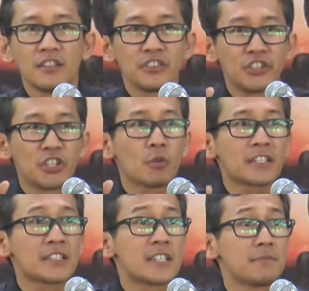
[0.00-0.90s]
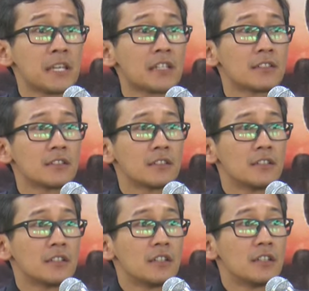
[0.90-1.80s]
You know what does that mean?
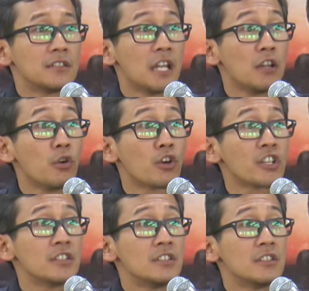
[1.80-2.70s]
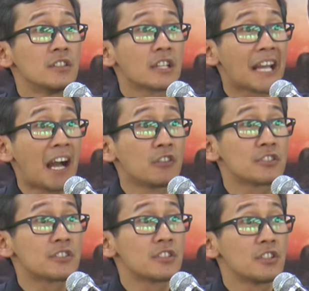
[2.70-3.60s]
The Lord
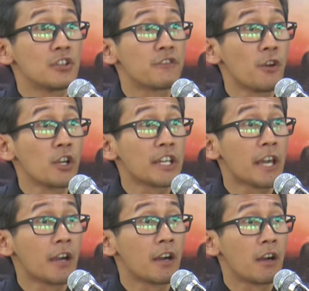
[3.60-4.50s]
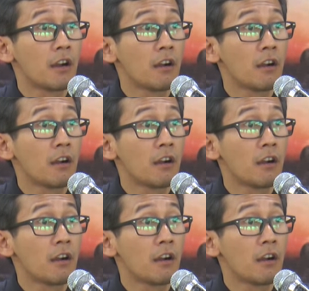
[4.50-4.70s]
counts your falling hair.